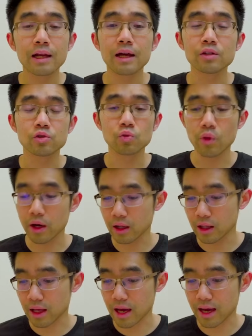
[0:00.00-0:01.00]
as
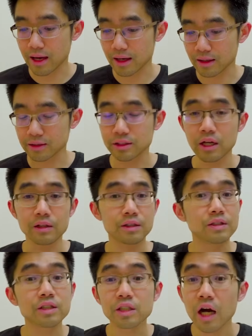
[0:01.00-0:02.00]
well as the
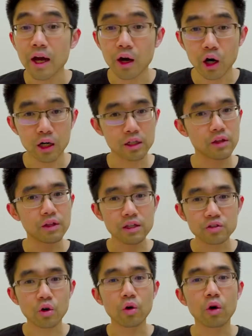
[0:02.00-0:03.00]
Skyarc.
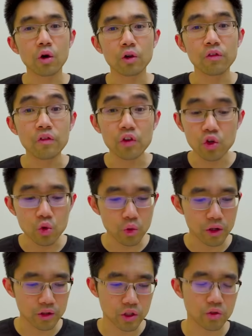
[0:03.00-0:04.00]
These are all
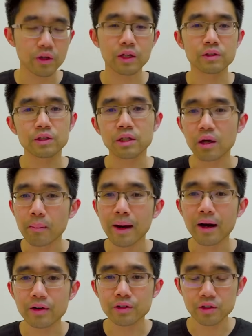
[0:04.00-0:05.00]
newer strings in
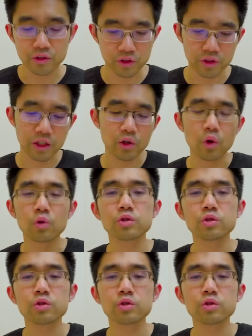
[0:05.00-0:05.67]
comparison to, say, the old